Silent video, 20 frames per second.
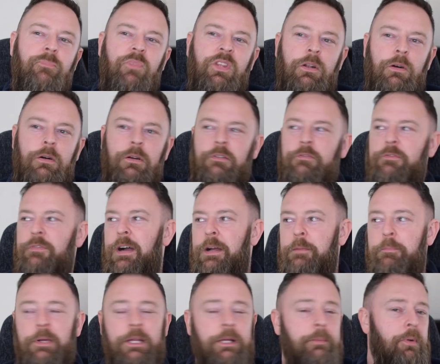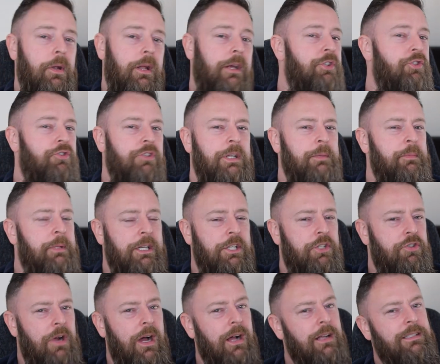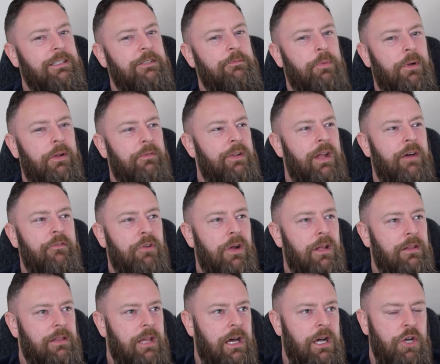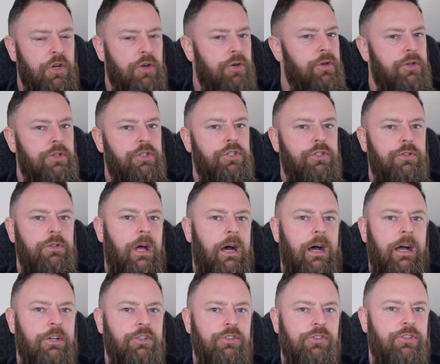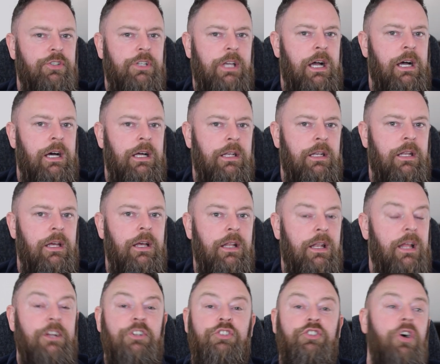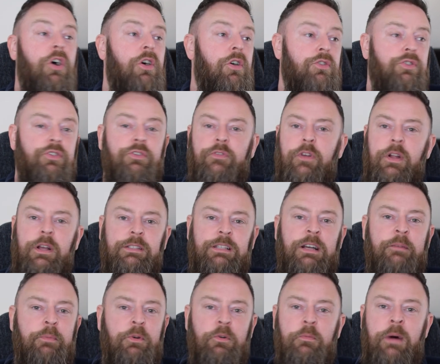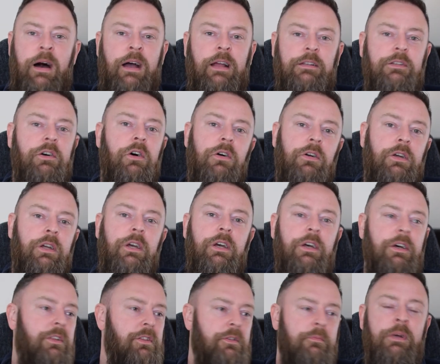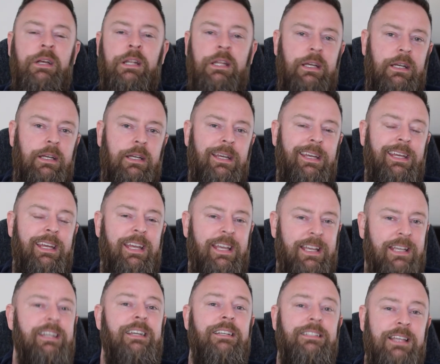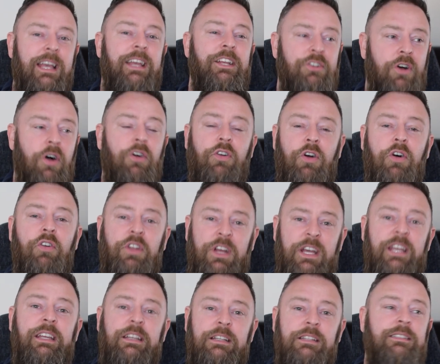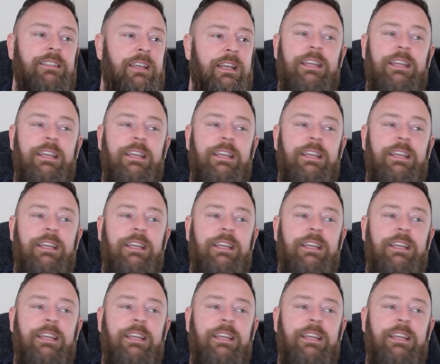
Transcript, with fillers: You know, I can find people extremely attractive, but I've never had that urge that I just can't. Like George, for example, my dog, at the minute, he is a dog on heat.